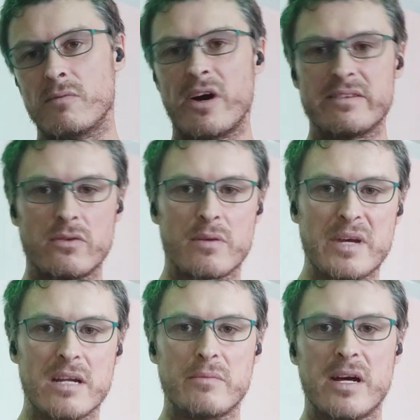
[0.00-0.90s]
Mine took
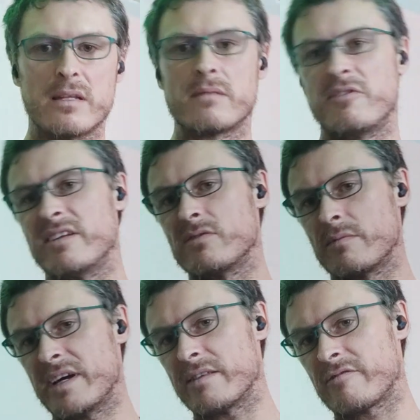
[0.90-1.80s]
about a month, mine took
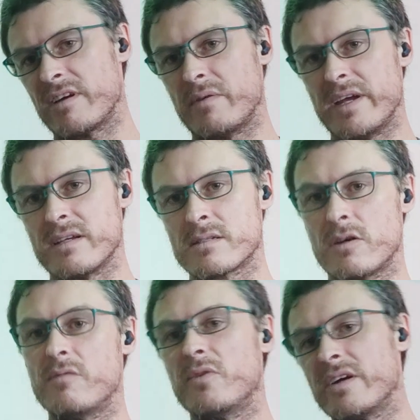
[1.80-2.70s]
about 3 weeks,
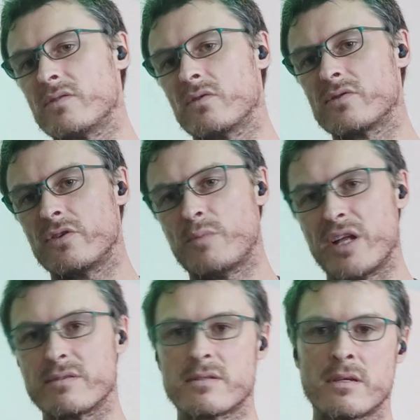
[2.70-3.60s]
mine took 2
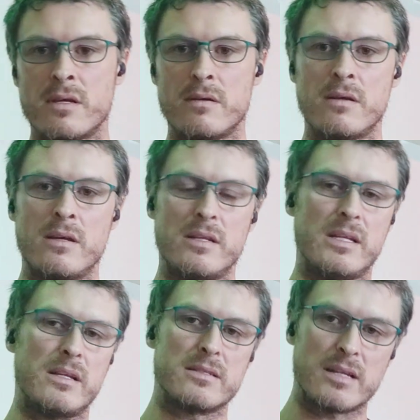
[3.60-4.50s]
months. And
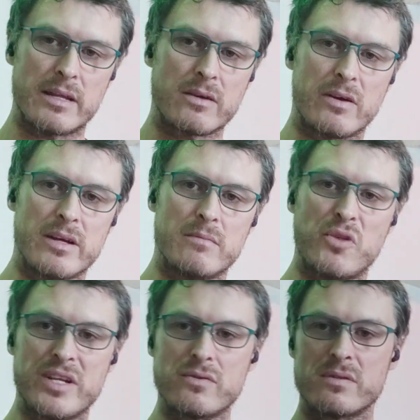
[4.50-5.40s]
then there's another guy,
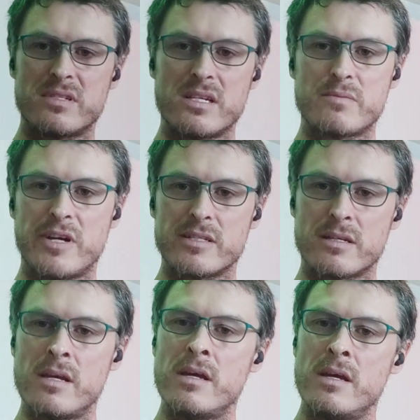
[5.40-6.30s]
mine took 6
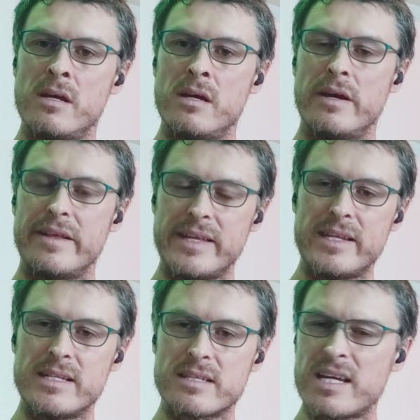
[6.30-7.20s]
months. And then
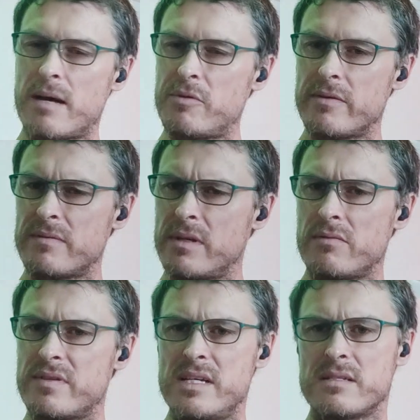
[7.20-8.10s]
there's a couple of little
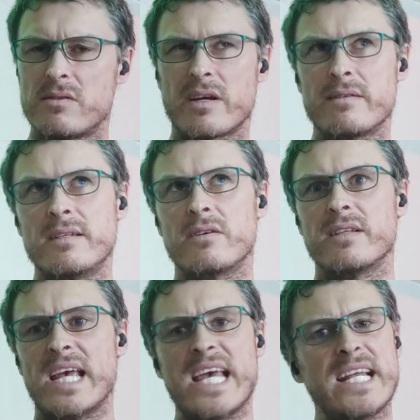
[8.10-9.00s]
things, like I think
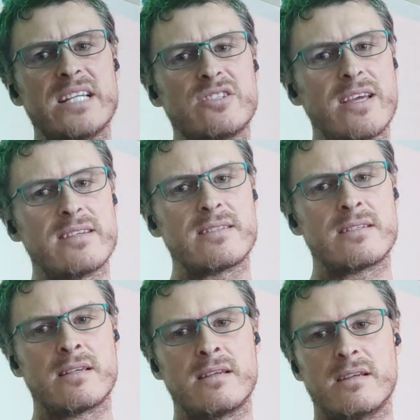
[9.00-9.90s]
on
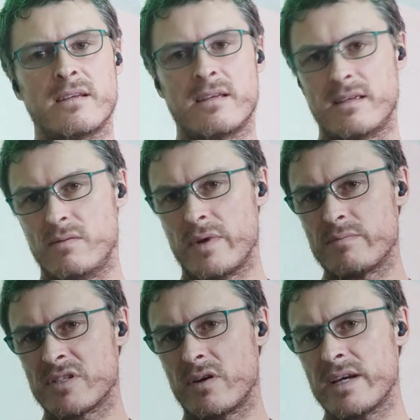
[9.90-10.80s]
NHS
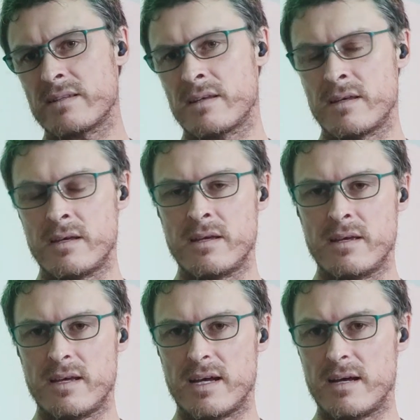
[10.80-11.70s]
website,
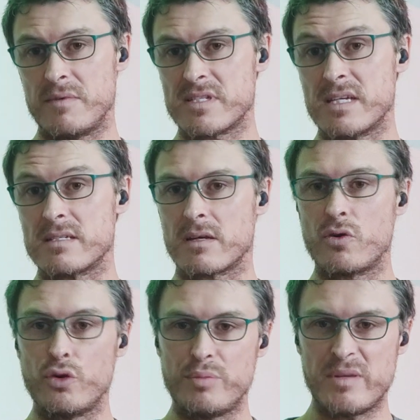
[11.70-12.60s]
it says it
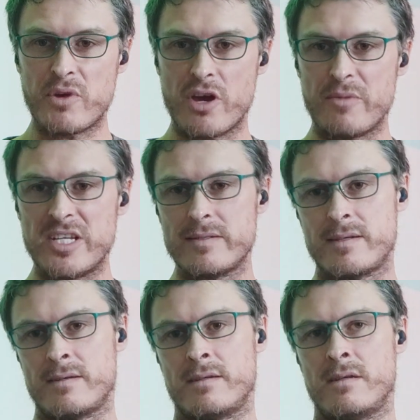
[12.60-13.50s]
could be permanent.